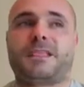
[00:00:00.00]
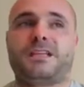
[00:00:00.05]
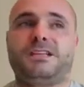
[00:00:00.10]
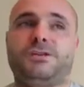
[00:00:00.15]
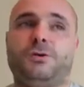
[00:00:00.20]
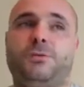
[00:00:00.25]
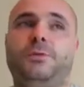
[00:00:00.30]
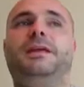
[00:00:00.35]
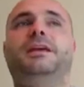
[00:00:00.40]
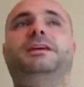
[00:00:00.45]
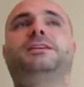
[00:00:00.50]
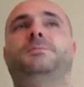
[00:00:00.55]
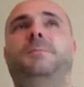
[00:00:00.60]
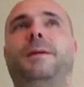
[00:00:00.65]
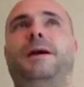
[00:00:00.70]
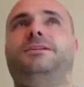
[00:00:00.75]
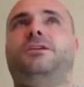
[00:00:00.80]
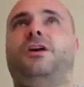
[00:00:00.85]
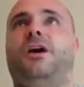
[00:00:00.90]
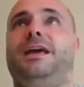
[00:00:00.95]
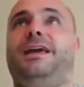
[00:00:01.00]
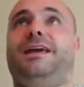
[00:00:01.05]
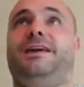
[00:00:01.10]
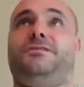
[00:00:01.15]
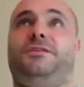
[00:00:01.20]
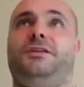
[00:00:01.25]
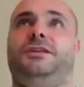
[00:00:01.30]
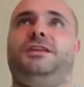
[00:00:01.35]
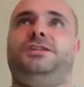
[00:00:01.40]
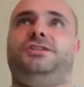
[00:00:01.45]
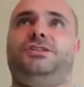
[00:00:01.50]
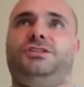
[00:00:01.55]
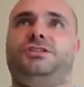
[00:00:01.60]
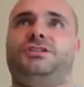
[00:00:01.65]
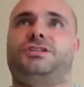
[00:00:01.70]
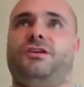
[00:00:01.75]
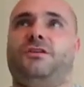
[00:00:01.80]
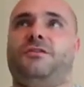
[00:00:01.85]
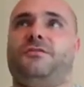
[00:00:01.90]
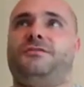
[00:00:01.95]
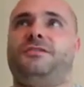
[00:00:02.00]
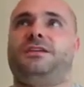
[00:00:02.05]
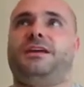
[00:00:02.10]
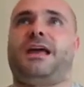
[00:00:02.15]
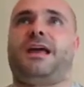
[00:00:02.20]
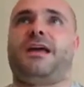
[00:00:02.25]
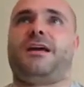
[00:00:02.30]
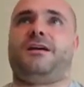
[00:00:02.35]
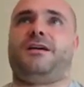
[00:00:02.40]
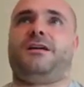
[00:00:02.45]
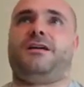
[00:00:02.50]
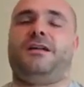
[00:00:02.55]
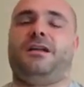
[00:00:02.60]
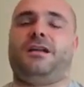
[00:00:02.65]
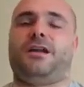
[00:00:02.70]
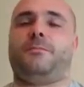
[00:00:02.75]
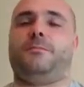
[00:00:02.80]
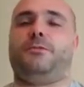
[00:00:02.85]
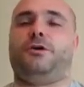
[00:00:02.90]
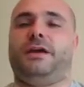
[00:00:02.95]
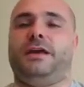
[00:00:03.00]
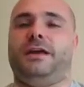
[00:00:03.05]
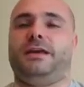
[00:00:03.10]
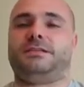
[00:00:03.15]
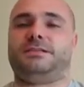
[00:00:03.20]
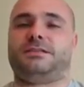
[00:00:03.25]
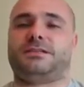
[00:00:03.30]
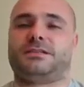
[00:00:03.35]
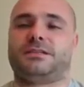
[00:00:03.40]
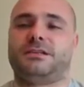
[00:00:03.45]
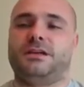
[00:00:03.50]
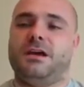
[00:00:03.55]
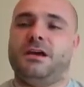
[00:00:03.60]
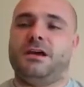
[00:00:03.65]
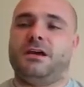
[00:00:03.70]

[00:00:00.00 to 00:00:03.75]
So we expect our 8th edition stuff to get a lot more hits